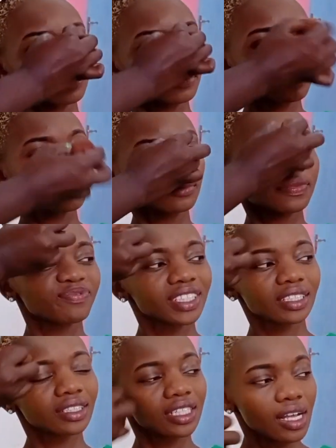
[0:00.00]
because you don't want to
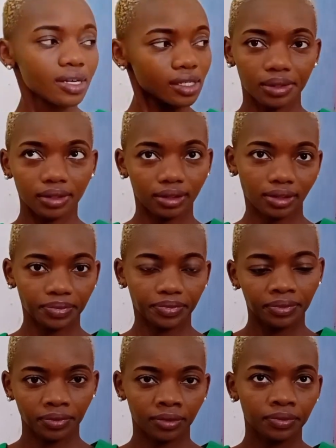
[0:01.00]
go walk around
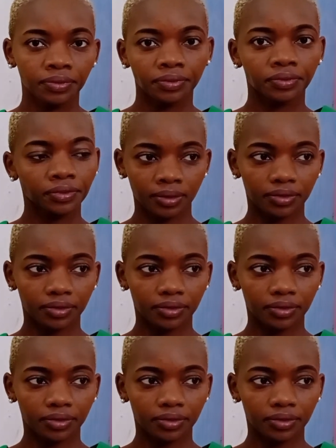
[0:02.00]
looking